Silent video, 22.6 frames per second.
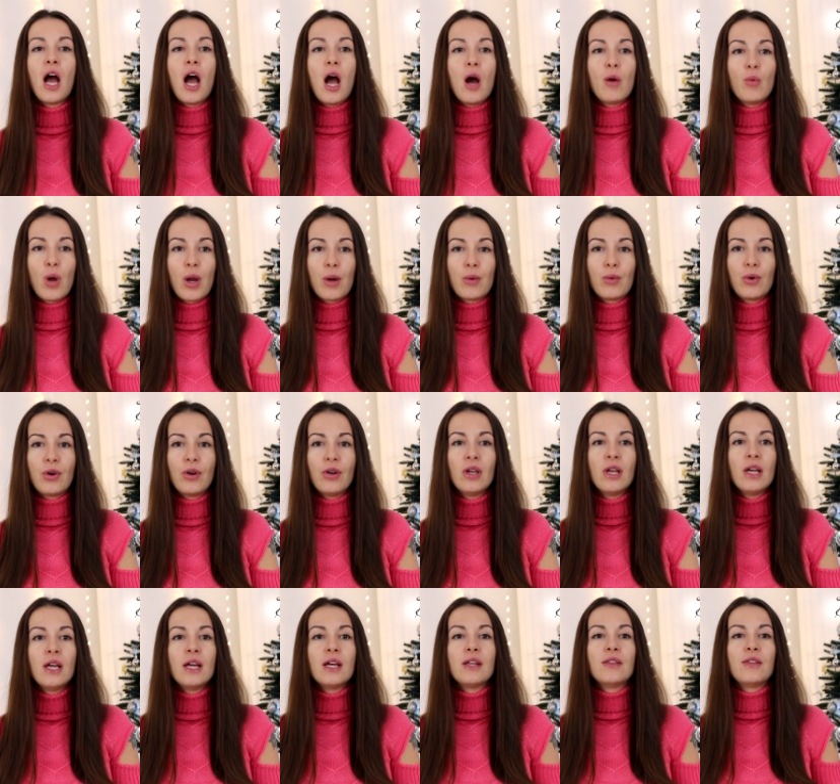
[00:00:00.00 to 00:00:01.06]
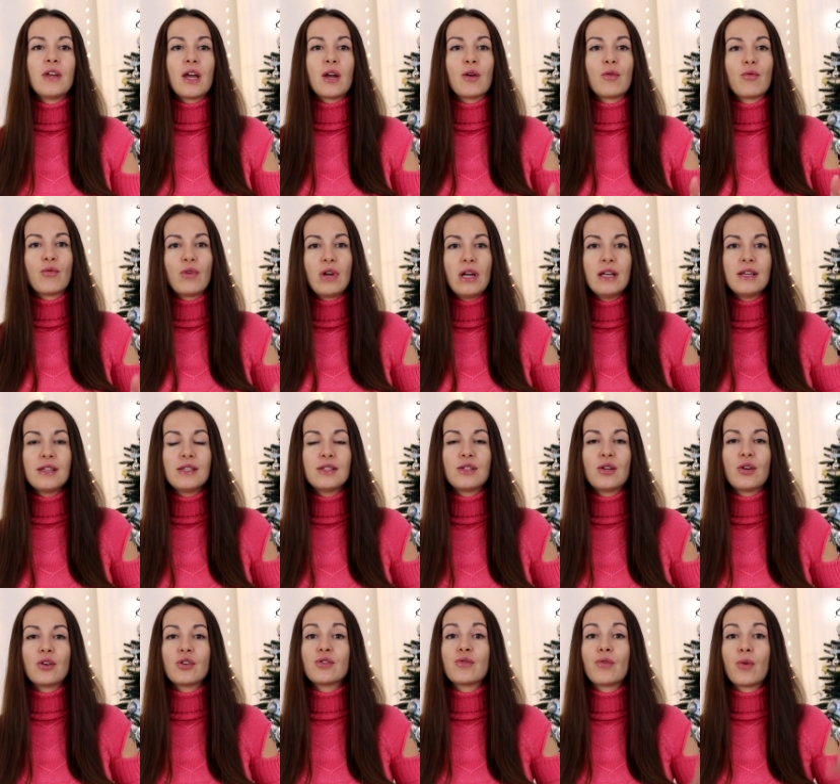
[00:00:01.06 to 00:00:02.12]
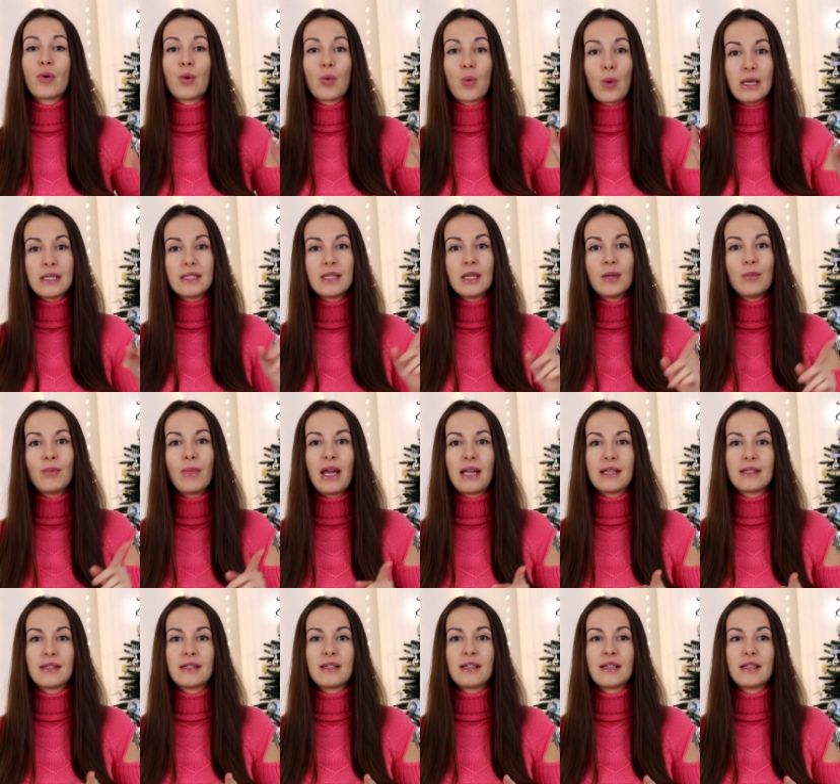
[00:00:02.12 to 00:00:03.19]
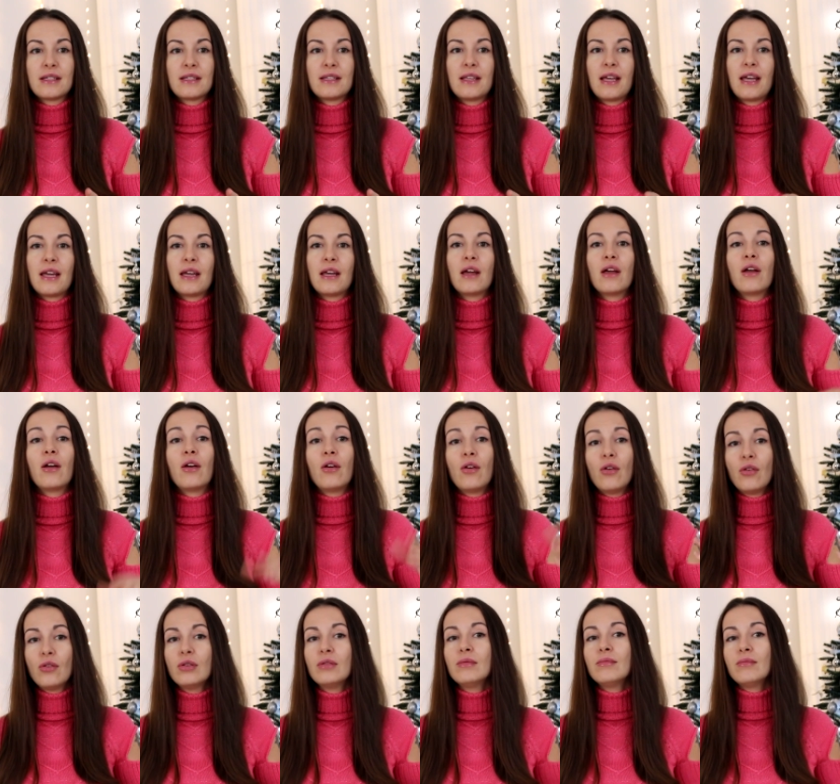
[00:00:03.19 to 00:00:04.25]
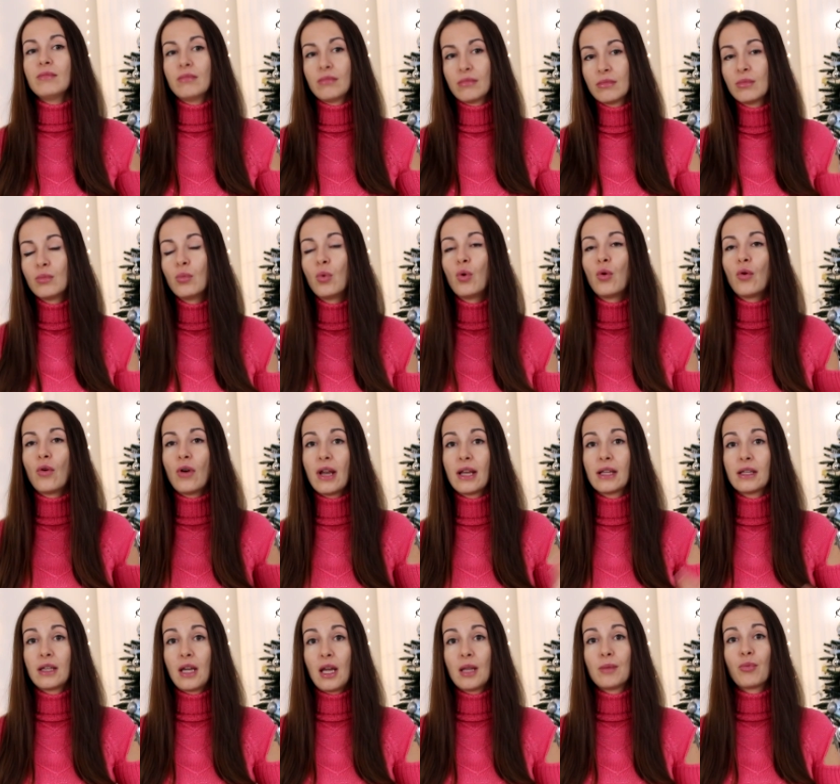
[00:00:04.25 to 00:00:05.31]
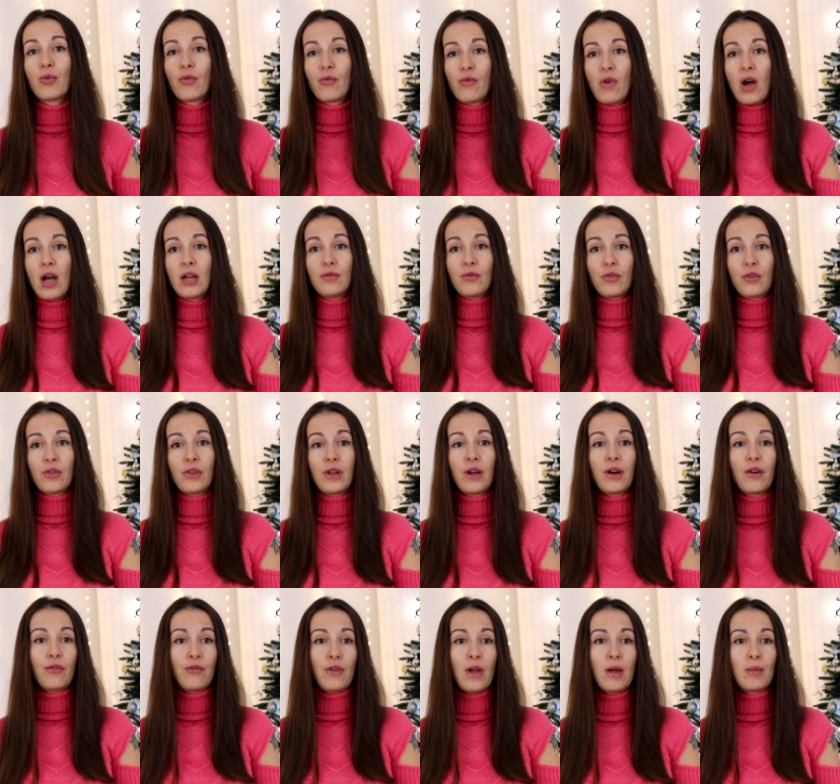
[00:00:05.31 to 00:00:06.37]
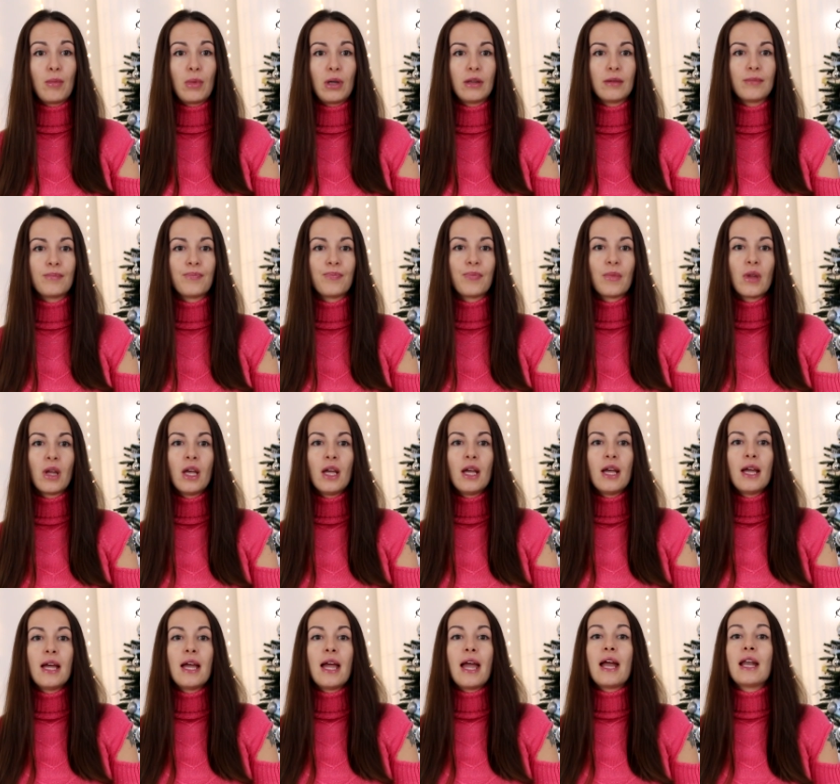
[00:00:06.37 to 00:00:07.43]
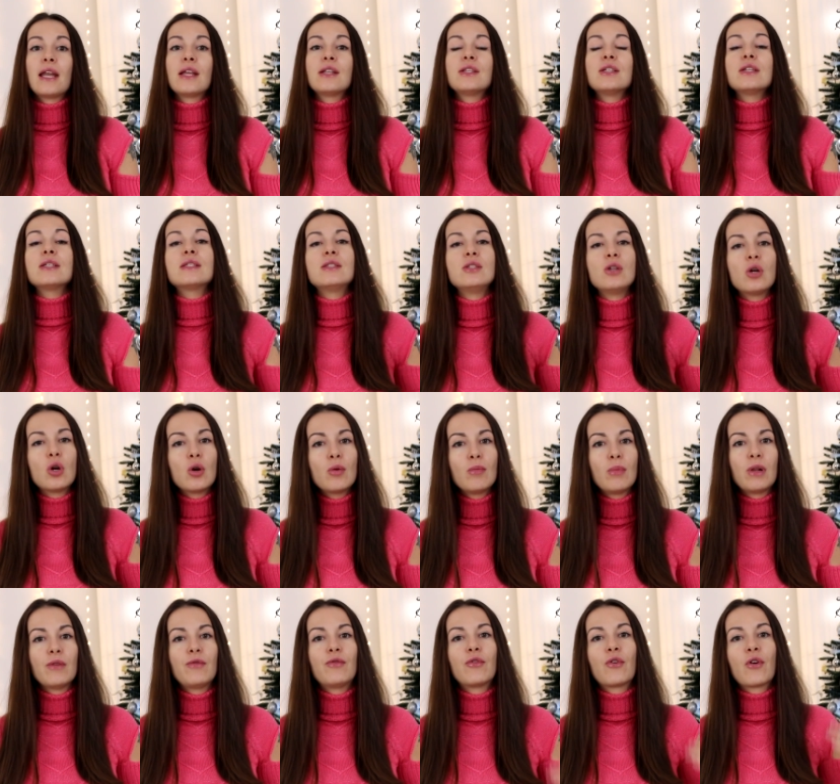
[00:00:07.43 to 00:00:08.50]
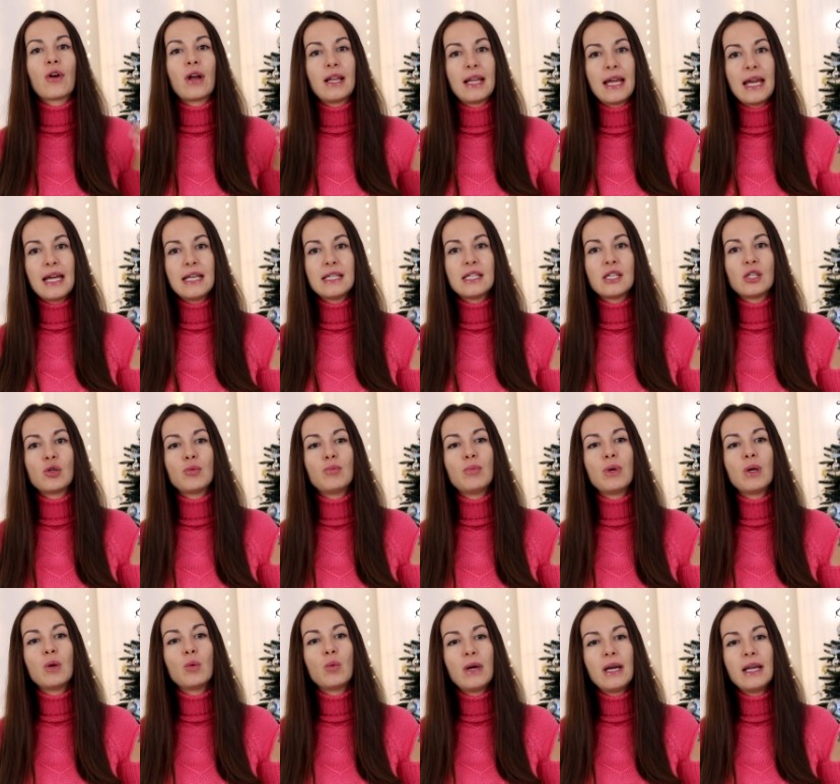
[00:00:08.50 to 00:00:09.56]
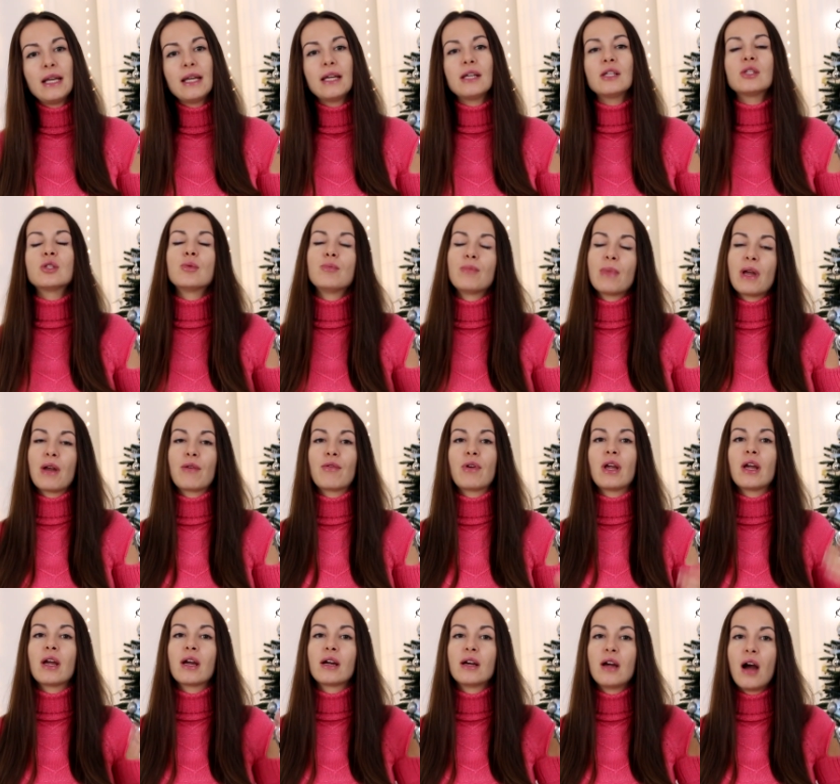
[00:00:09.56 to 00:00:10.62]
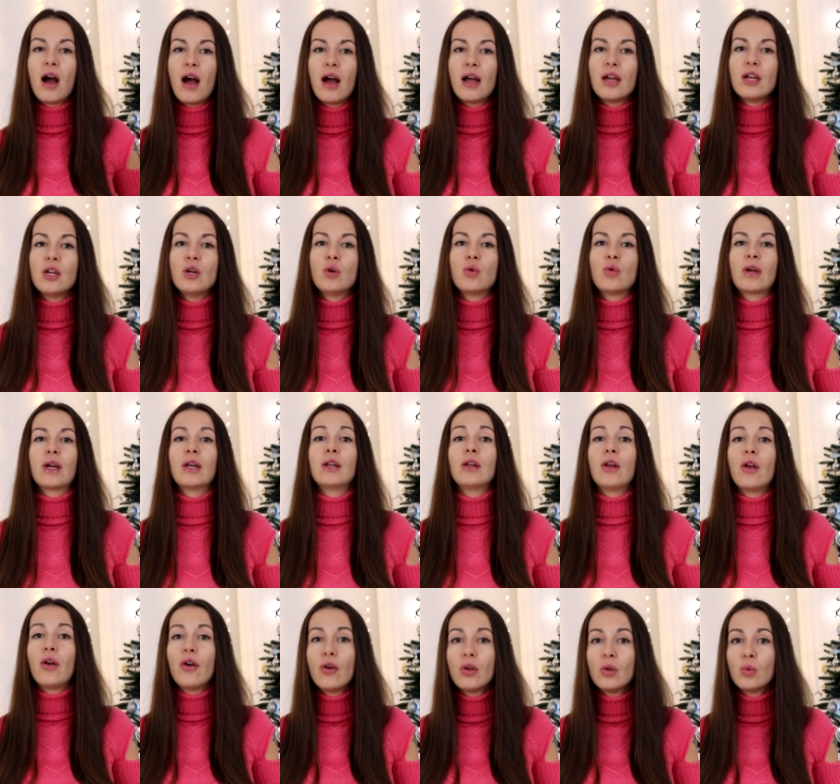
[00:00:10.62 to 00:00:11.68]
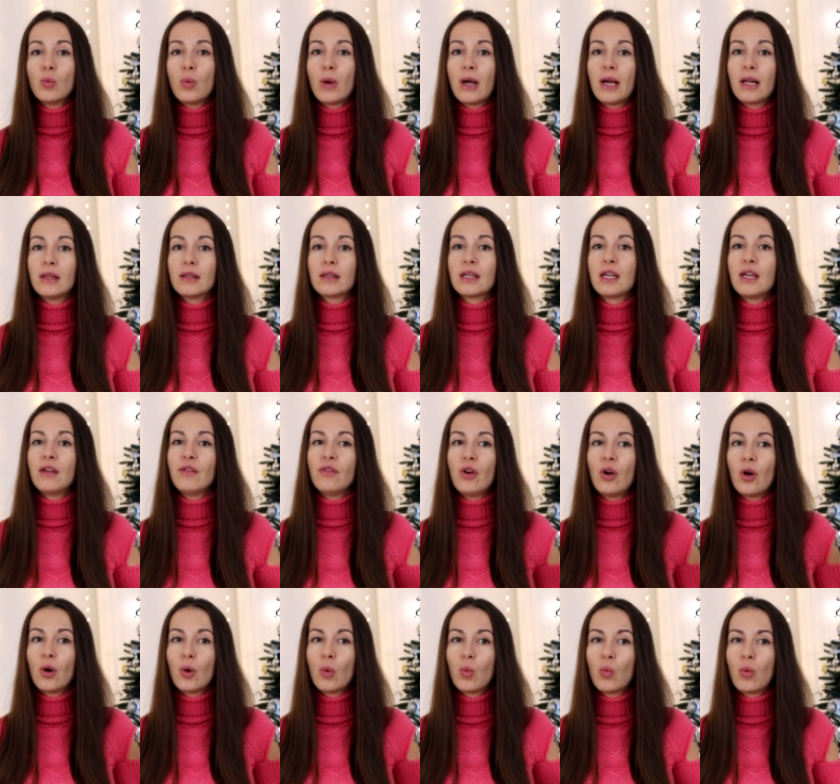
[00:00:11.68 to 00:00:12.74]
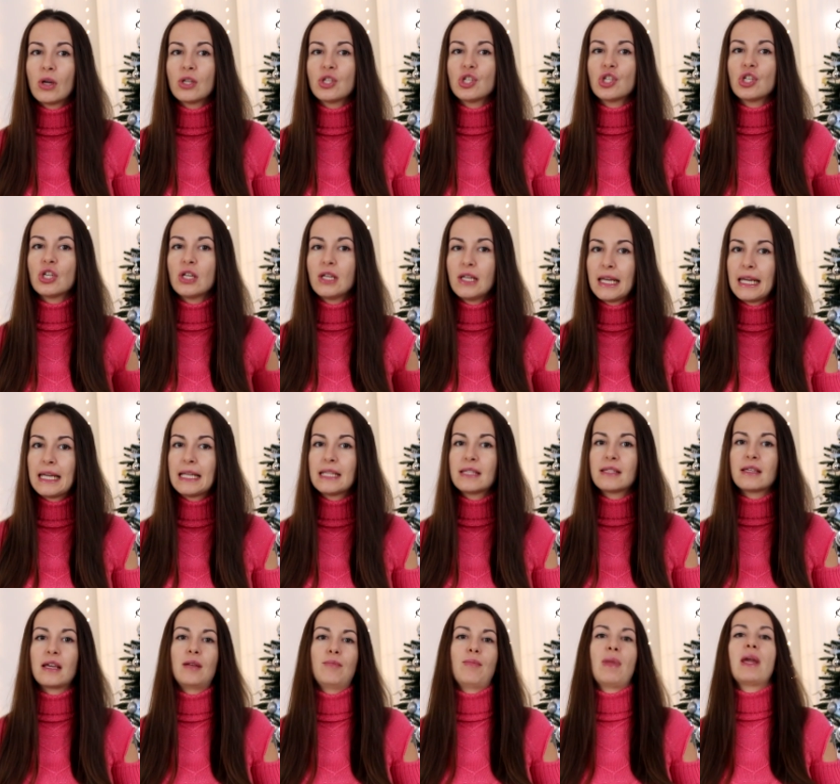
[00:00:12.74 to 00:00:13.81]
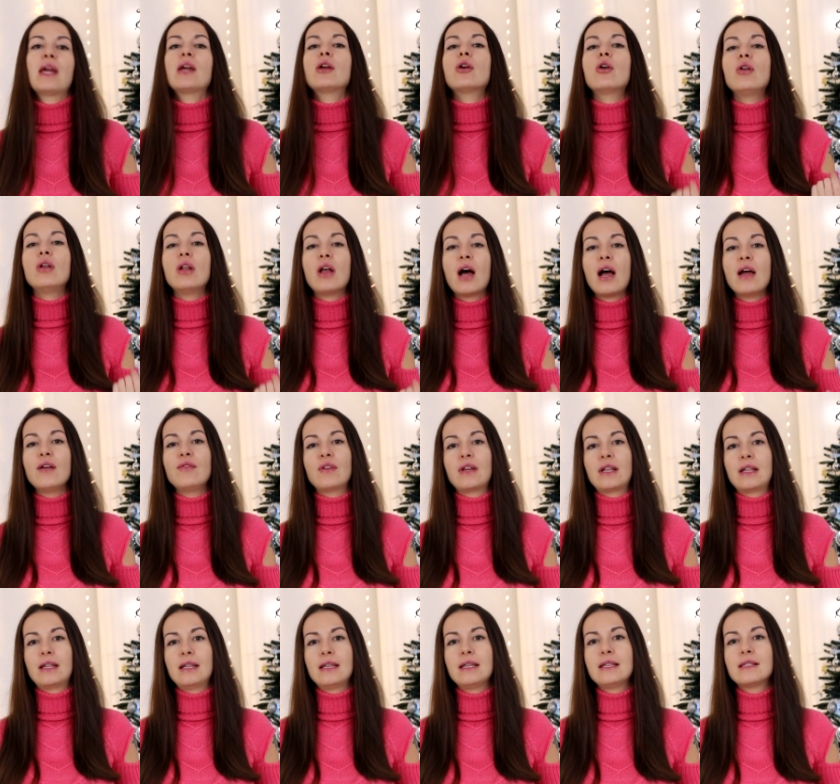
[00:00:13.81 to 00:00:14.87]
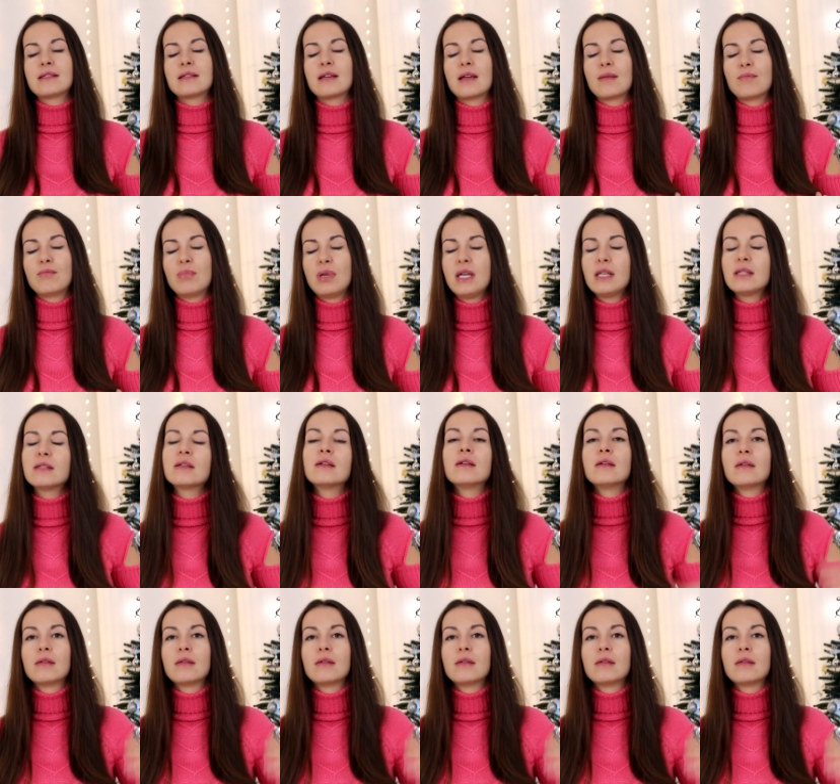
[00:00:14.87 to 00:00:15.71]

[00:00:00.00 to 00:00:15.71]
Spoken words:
However, they really search for Western men since they earn more and can provide for their family. And it is normal for a lady to be willing to marry a guy who can earn well, give her what she needs and make her life at least a bit